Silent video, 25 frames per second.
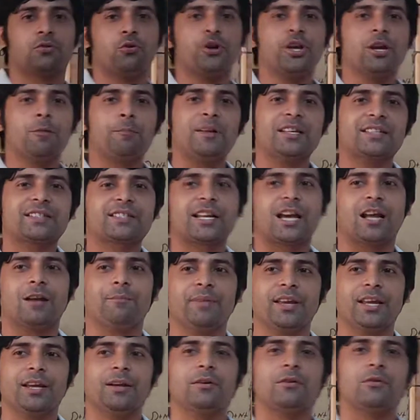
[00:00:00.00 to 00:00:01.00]
Could you please tell
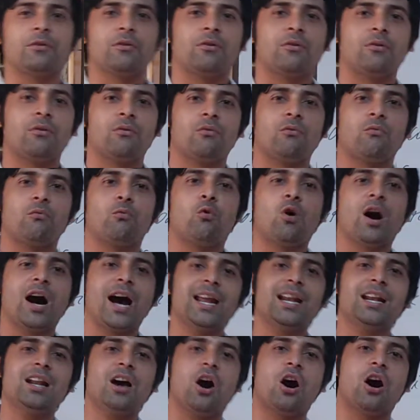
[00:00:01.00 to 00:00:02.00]
me
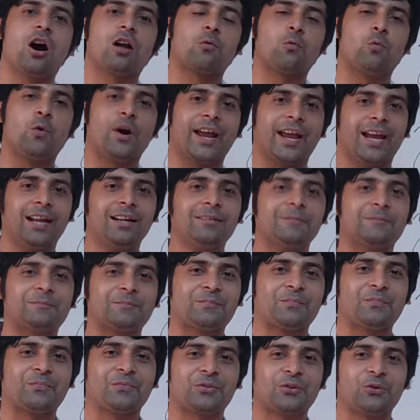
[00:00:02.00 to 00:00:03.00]
while or when?
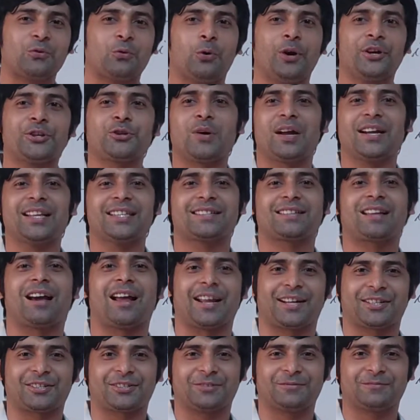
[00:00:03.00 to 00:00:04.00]
Which one is
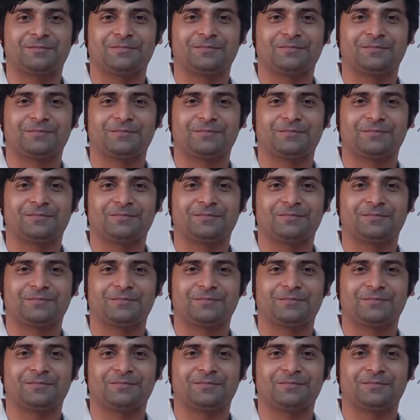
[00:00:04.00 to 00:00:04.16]
correct?